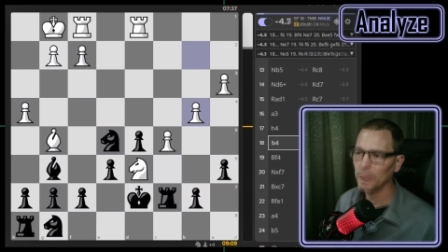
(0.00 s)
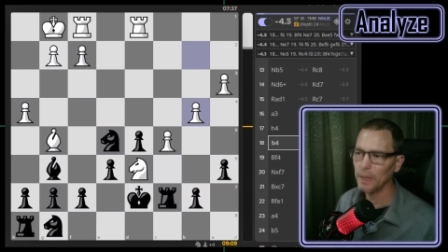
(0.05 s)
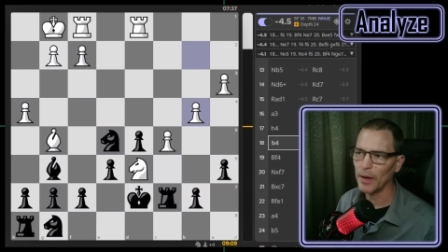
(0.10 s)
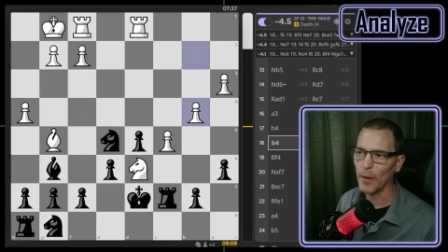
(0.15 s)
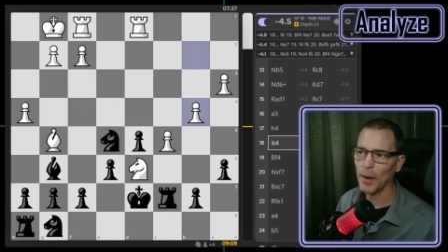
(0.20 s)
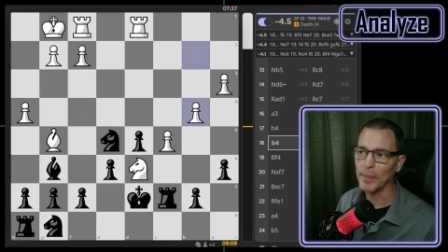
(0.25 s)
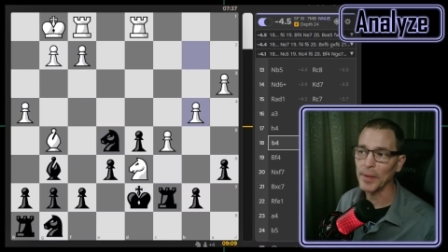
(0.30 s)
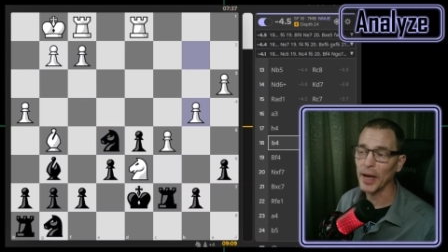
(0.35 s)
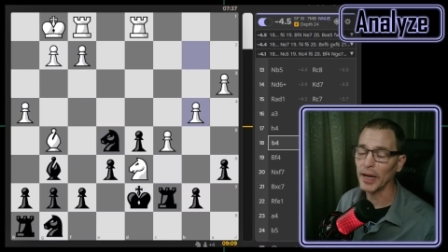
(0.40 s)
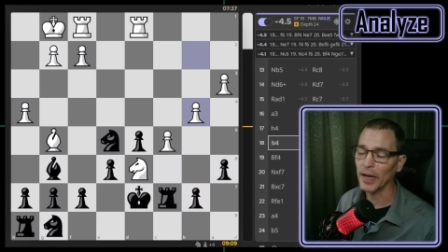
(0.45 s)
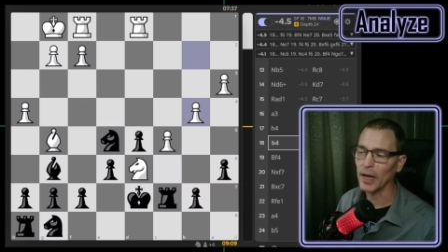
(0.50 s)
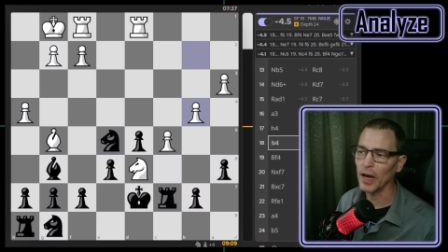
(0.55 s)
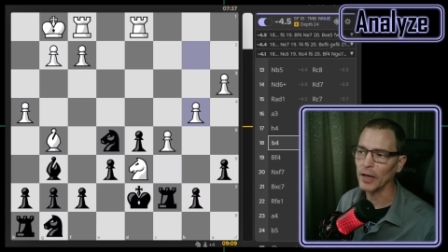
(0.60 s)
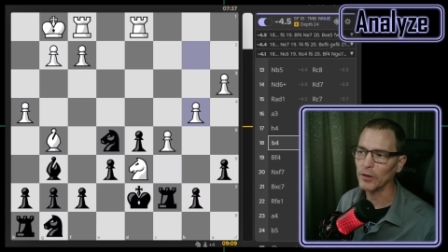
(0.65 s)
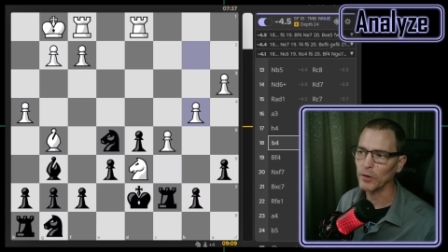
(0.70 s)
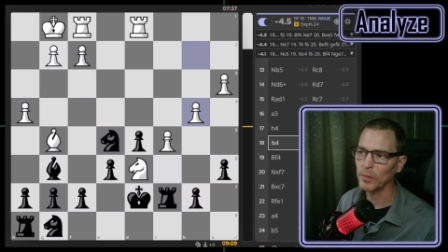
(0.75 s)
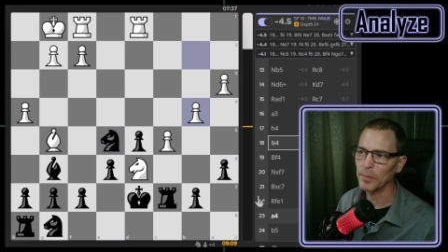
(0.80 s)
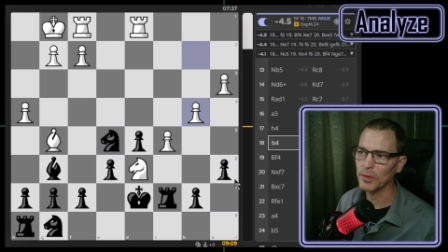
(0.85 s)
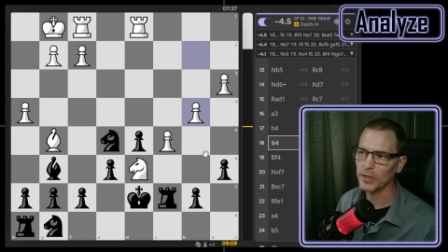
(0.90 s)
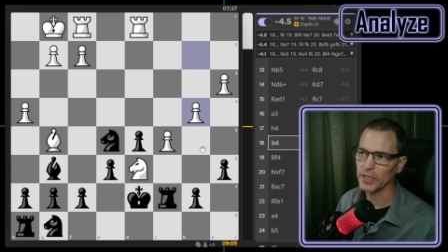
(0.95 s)
Now, I'm not
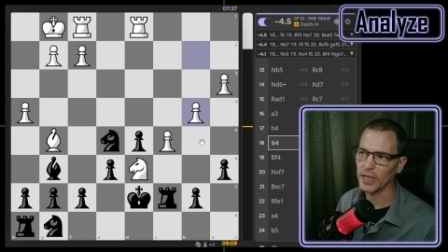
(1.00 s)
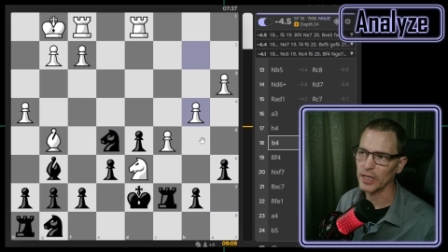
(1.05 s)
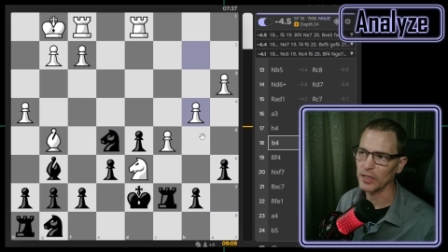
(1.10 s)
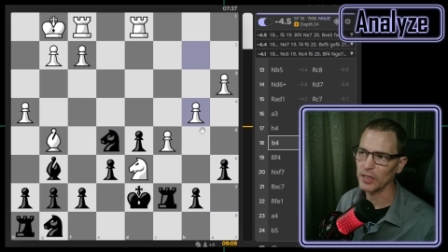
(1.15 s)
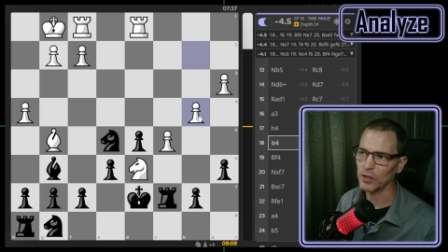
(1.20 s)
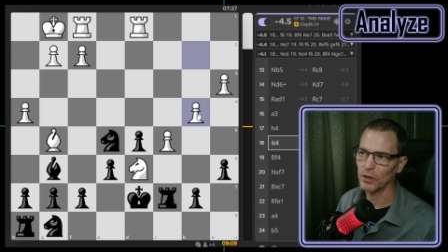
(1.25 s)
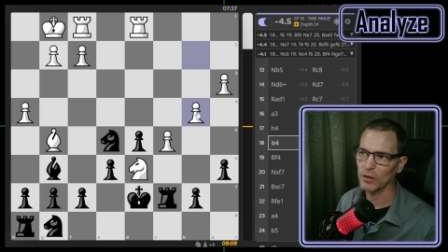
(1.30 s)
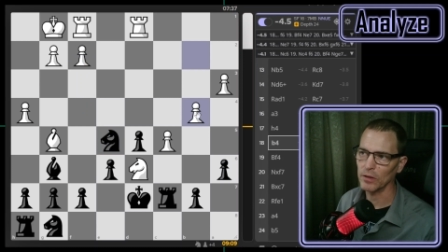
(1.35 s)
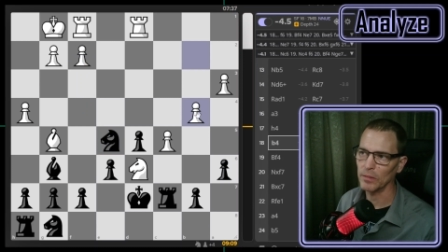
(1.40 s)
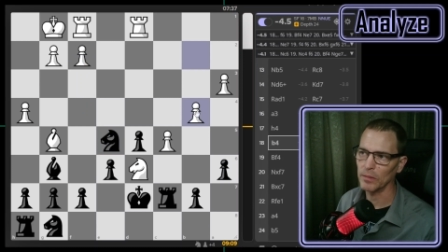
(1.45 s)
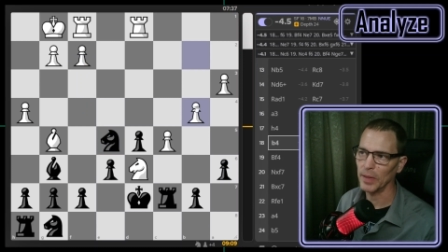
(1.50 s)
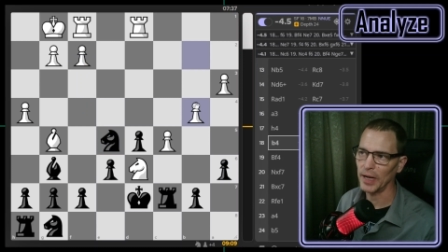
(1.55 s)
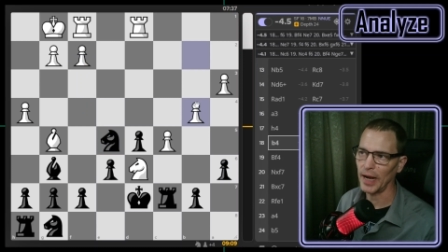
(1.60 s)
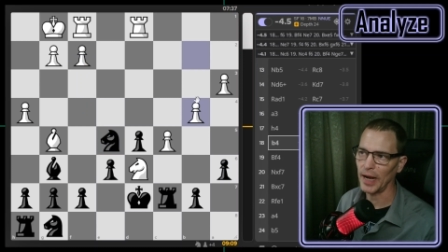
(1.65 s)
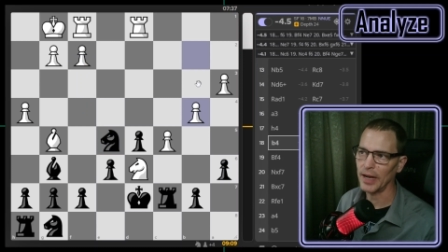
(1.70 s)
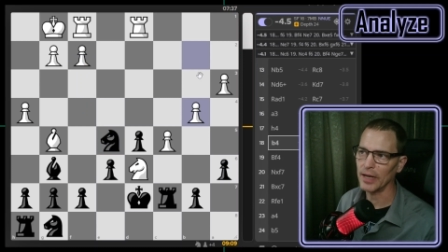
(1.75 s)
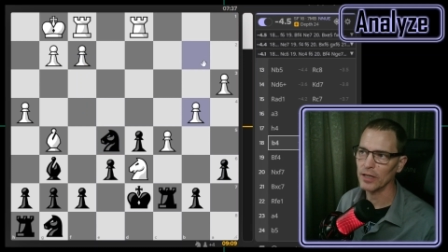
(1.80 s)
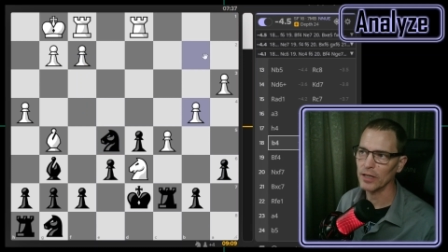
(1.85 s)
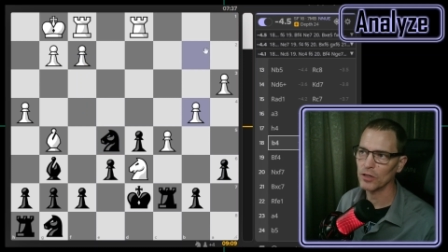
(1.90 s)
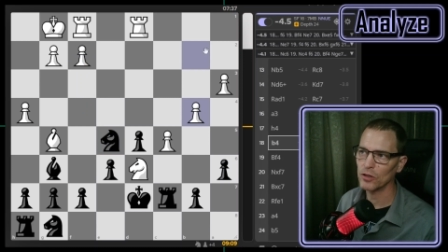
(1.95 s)
100% certain, but
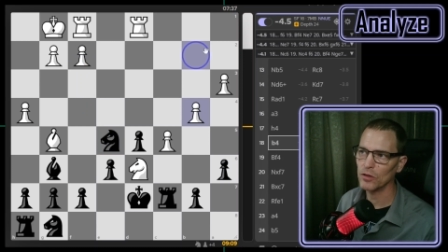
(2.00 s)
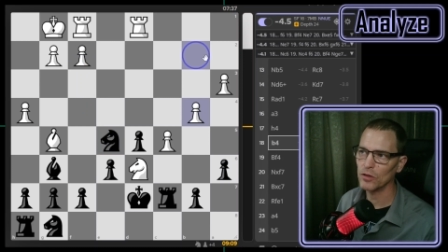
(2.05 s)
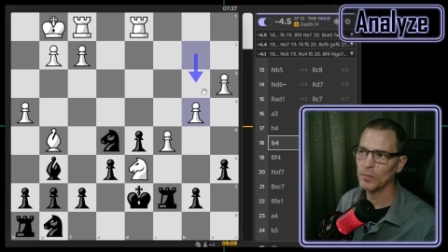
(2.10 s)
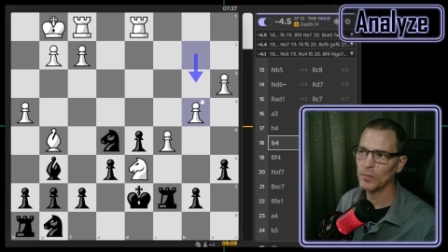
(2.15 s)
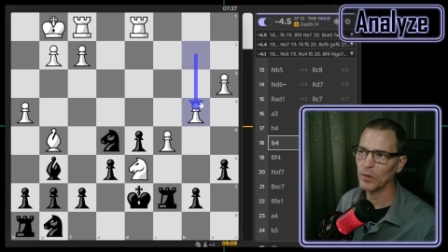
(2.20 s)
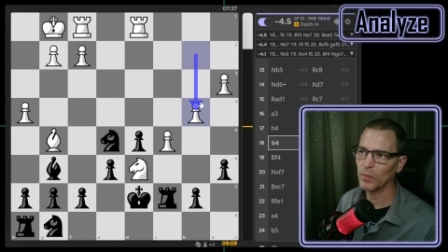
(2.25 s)
I assume